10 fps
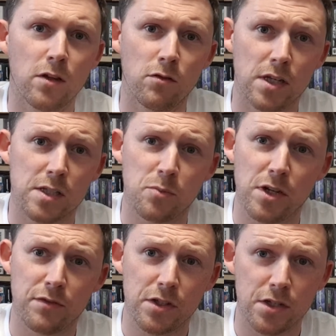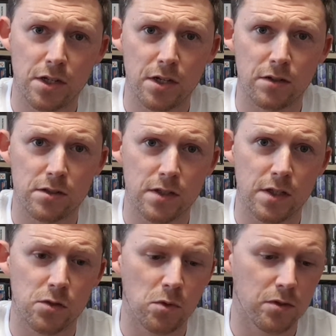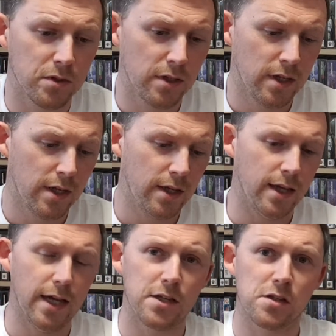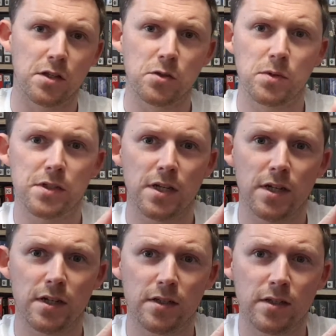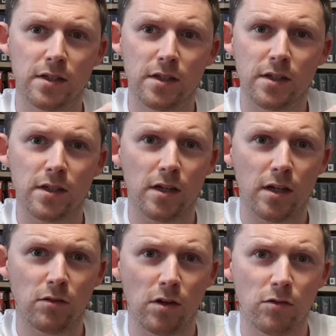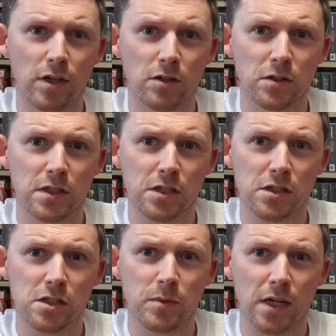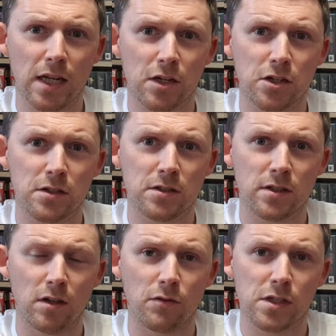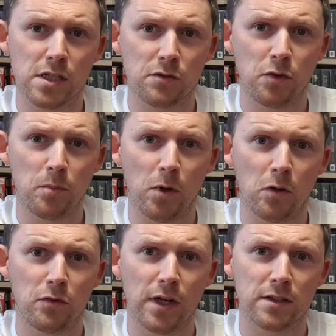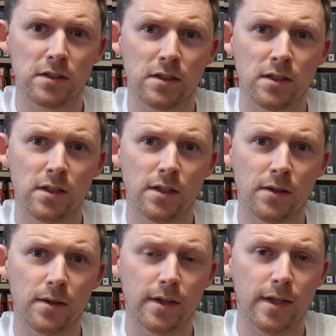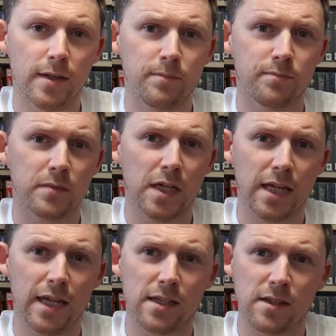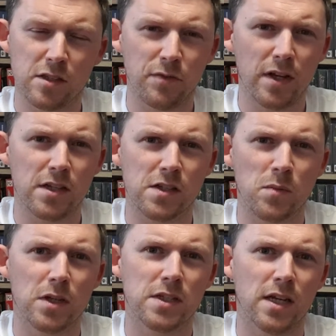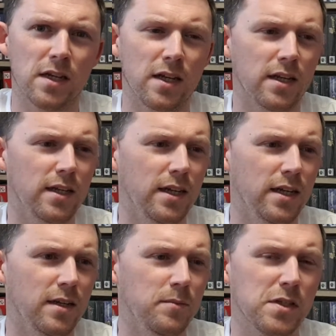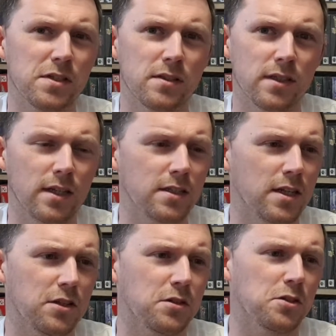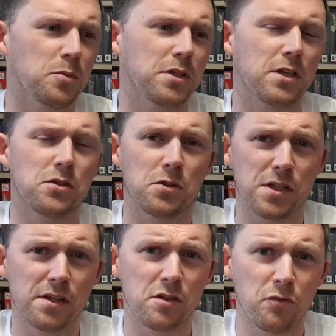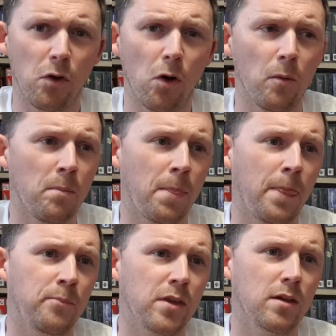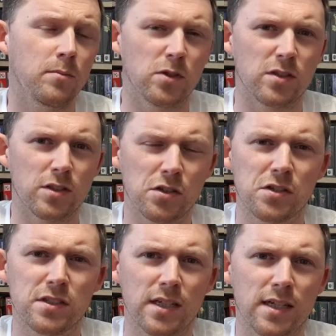released the previous year to this one. So this was a really good addition to my collection, obviously as a football fan. Again, it's very similar to International Superstar Soccer 64, but they just